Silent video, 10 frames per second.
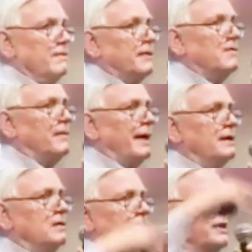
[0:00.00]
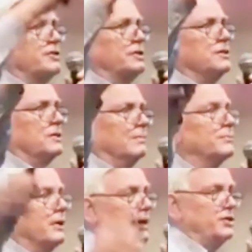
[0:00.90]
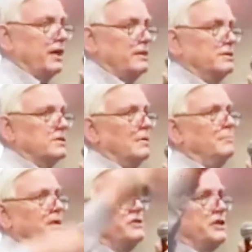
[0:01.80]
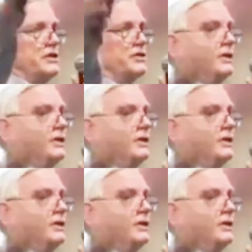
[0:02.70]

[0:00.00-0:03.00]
The bank invests in some project, some business.